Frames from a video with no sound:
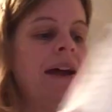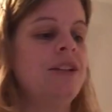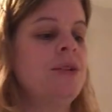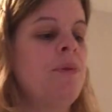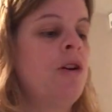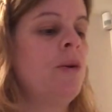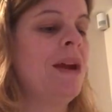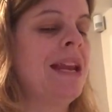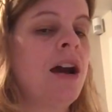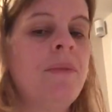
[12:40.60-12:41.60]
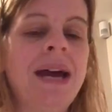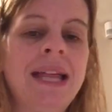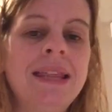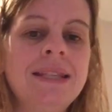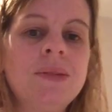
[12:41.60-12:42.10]
Tomorrow in our
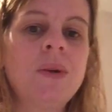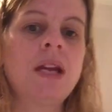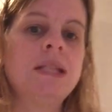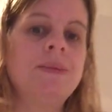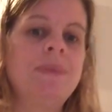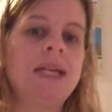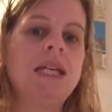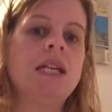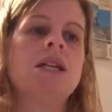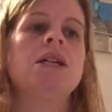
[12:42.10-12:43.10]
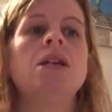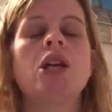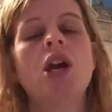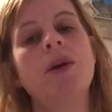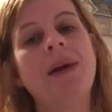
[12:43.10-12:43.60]
maths, we're going to be
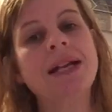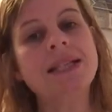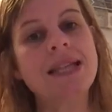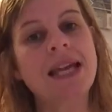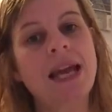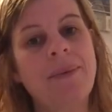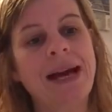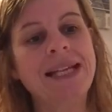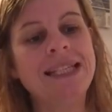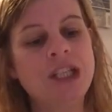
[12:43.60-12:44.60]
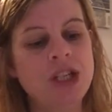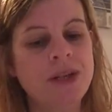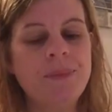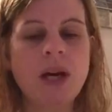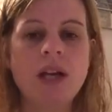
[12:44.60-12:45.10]
going back to thinking about addition.
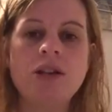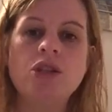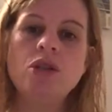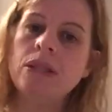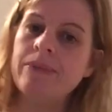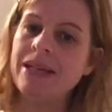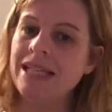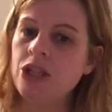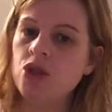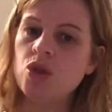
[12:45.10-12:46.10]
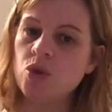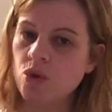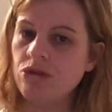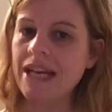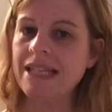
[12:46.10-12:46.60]
We're going to do some addition
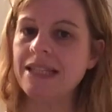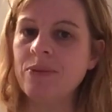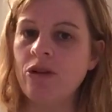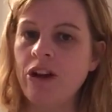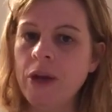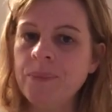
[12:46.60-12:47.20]
stories tomorrow.